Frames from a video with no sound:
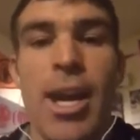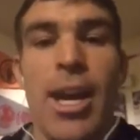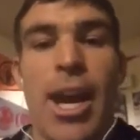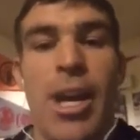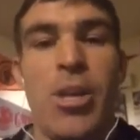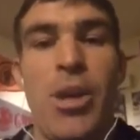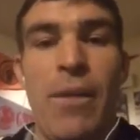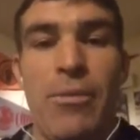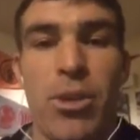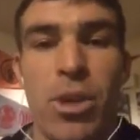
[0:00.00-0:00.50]

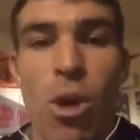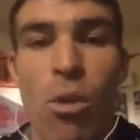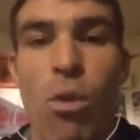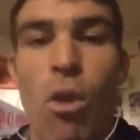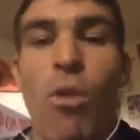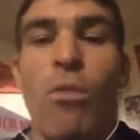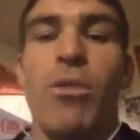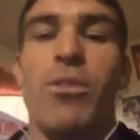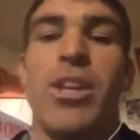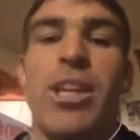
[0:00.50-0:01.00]
You have to go
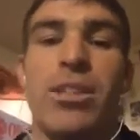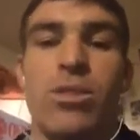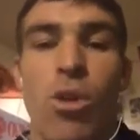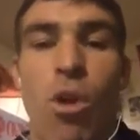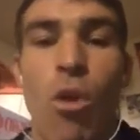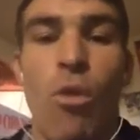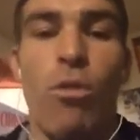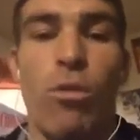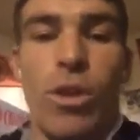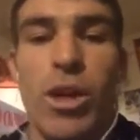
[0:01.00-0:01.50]
over things
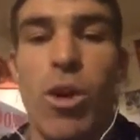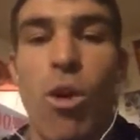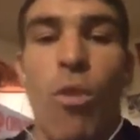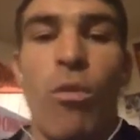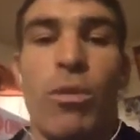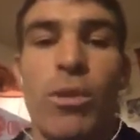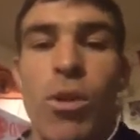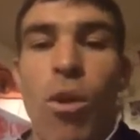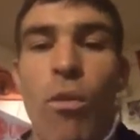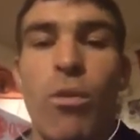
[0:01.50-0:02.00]
over and
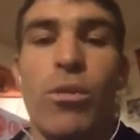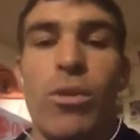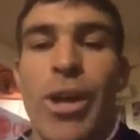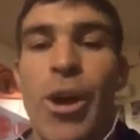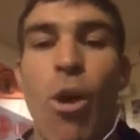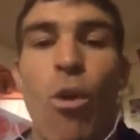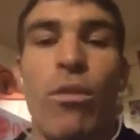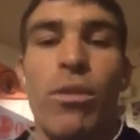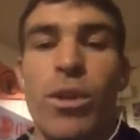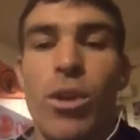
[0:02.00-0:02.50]
over and over
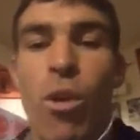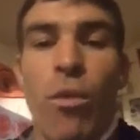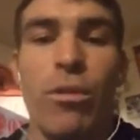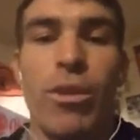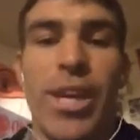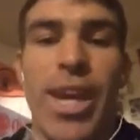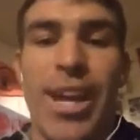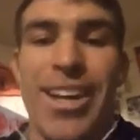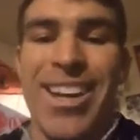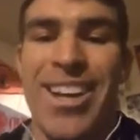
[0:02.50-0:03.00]
and over and
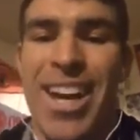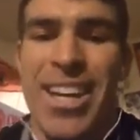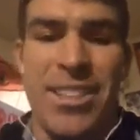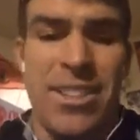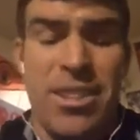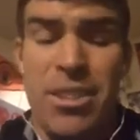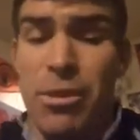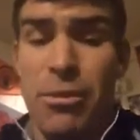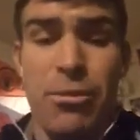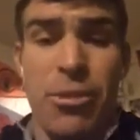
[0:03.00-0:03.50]
over again. And I
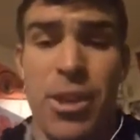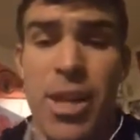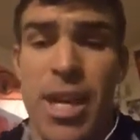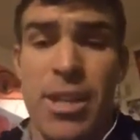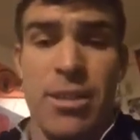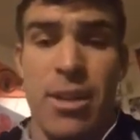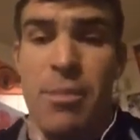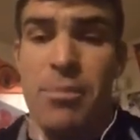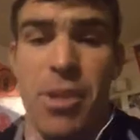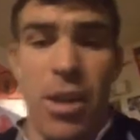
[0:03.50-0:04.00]
still
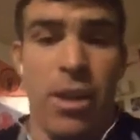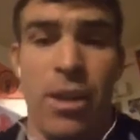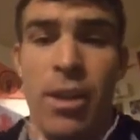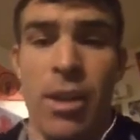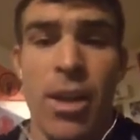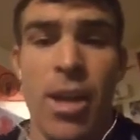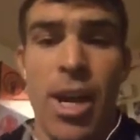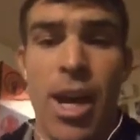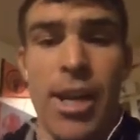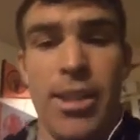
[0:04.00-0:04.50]
forget something.
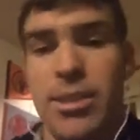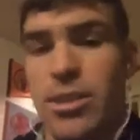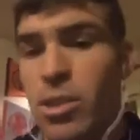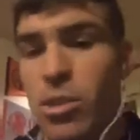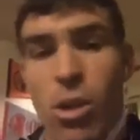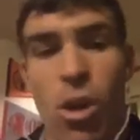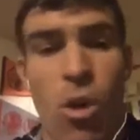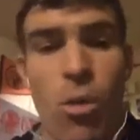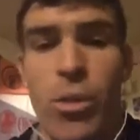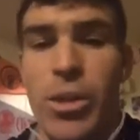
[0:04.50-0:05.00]

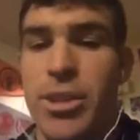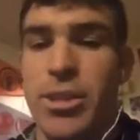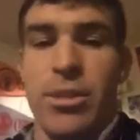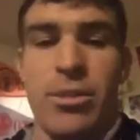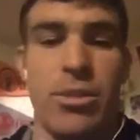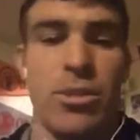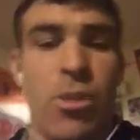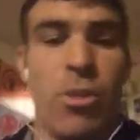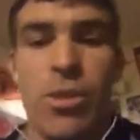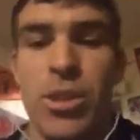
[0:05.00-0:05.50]

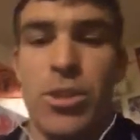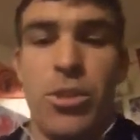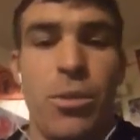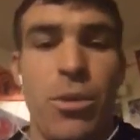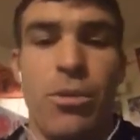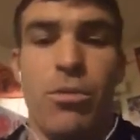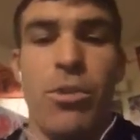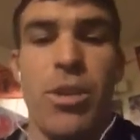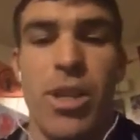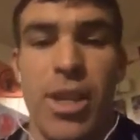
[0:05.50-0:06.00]
There's always 2
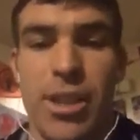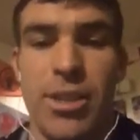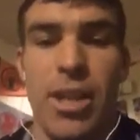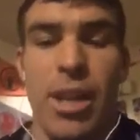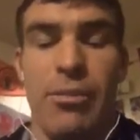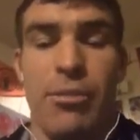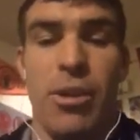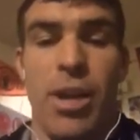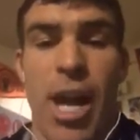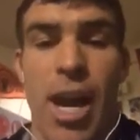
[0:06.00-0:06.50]
or 3 things
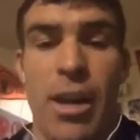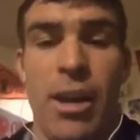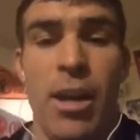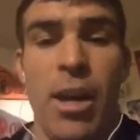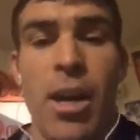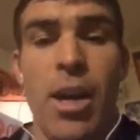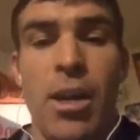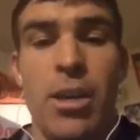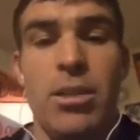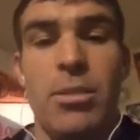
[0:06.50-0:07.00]
I forget.
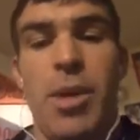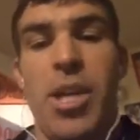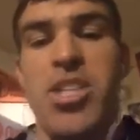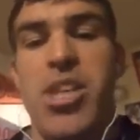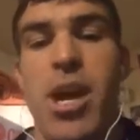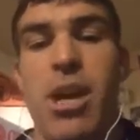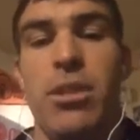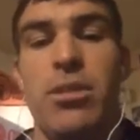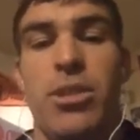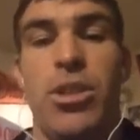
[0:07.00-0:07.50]
So my
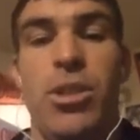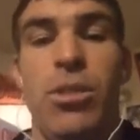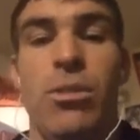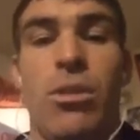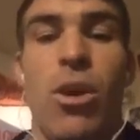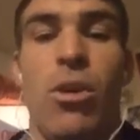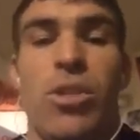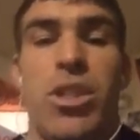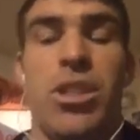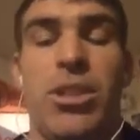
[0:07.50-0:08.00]
challenge to you
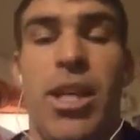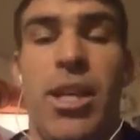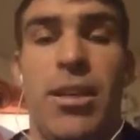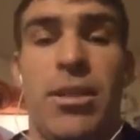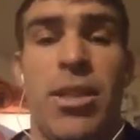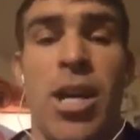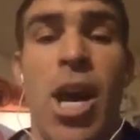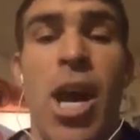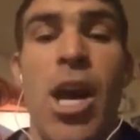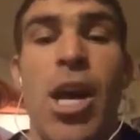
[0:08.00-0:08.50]
coaches
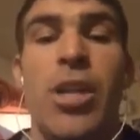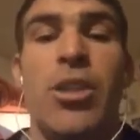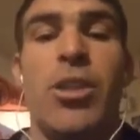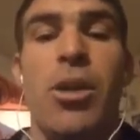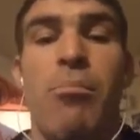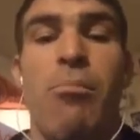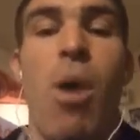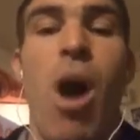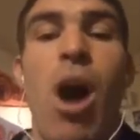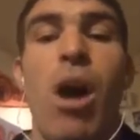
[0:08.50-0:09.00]
is
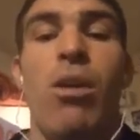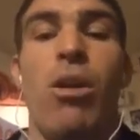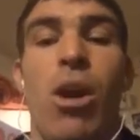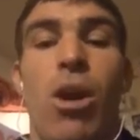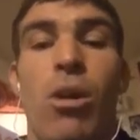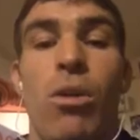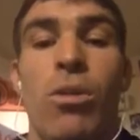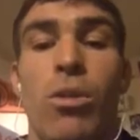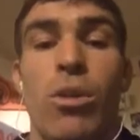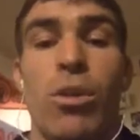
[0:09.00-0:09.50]

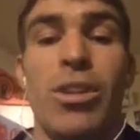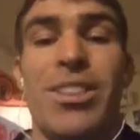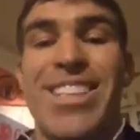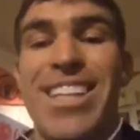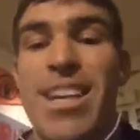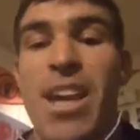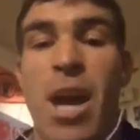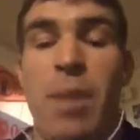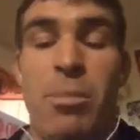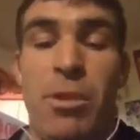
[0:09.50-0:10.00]
tomorrow or
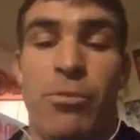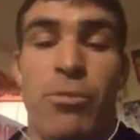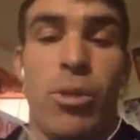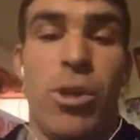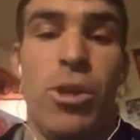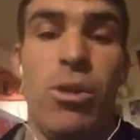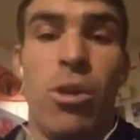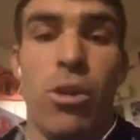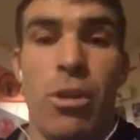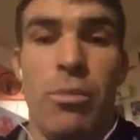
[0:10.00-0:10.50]
tonight
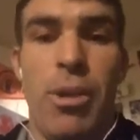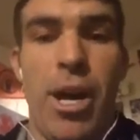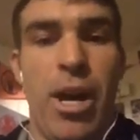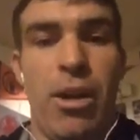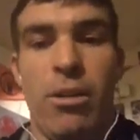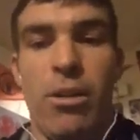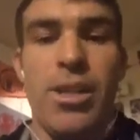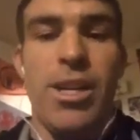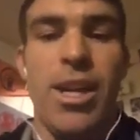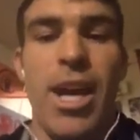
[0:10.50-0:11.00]
before you go to
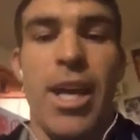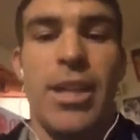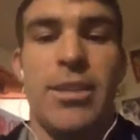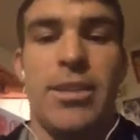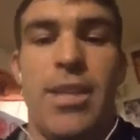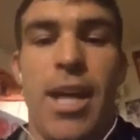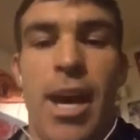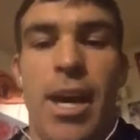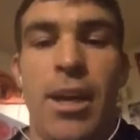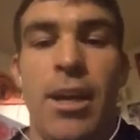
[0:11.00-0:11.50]
bed or the
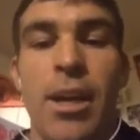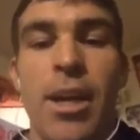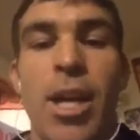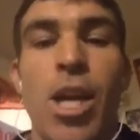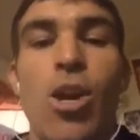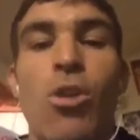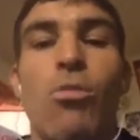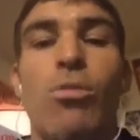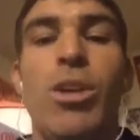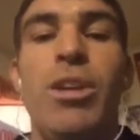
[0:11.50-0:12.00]
next day,
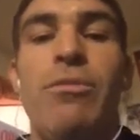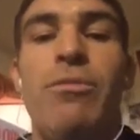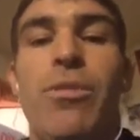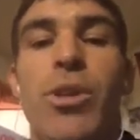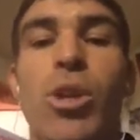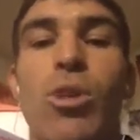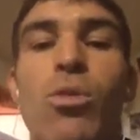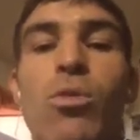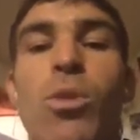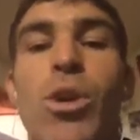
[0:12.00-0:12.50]

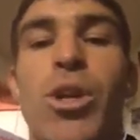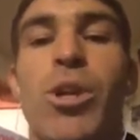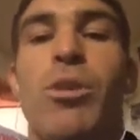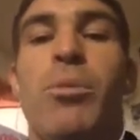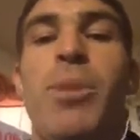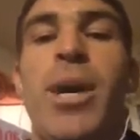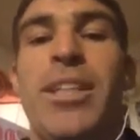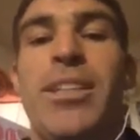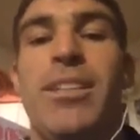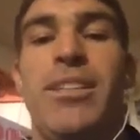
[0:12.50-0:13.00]
review what you're
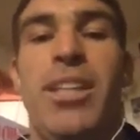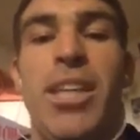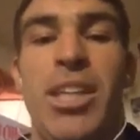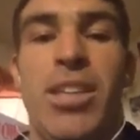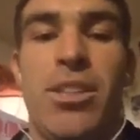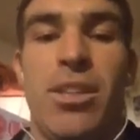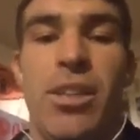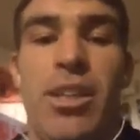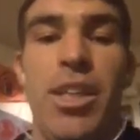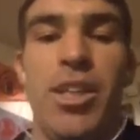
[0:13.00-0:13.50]
about to
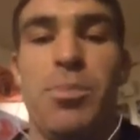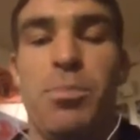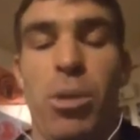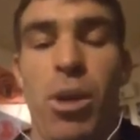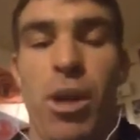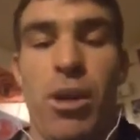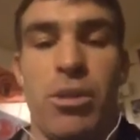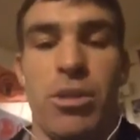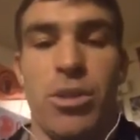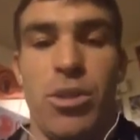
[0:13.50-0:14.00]
teach to these
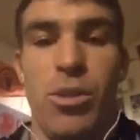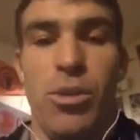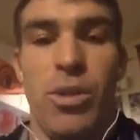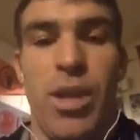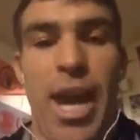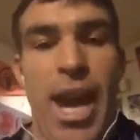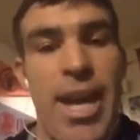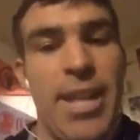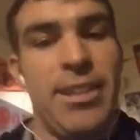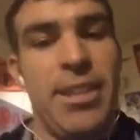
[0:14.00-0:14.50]
players so you
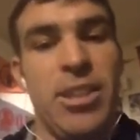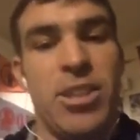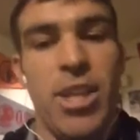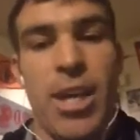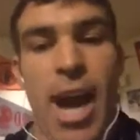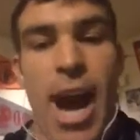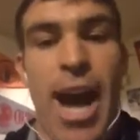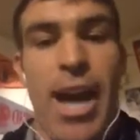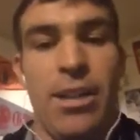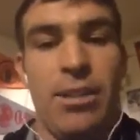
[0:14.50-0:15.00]
can teach
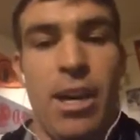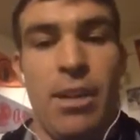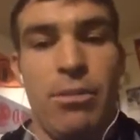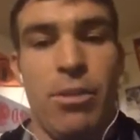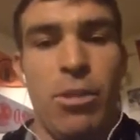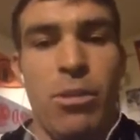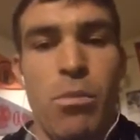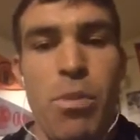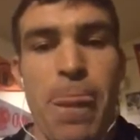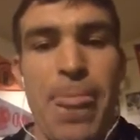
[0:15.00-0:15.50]
at a high
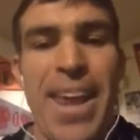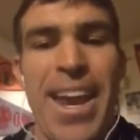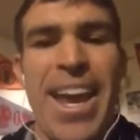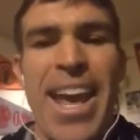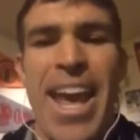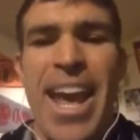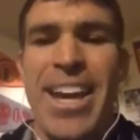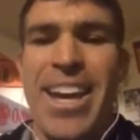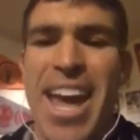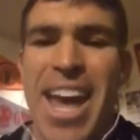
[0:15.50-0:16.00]
level
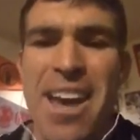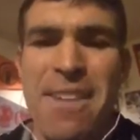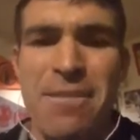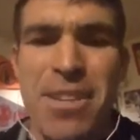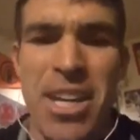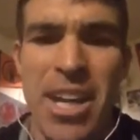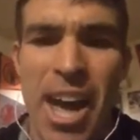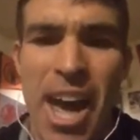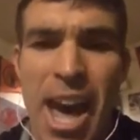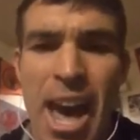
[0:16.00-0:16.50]
and have
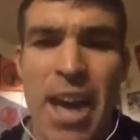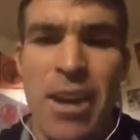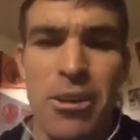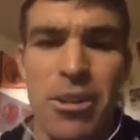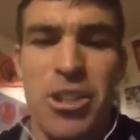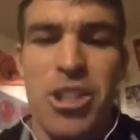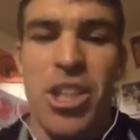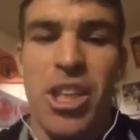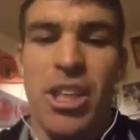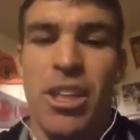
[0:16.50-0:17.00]
the
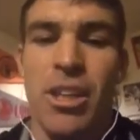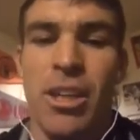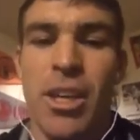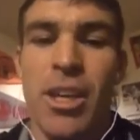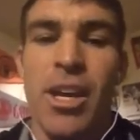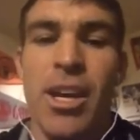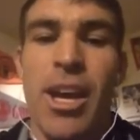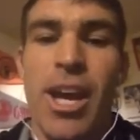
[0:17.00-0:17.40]
energy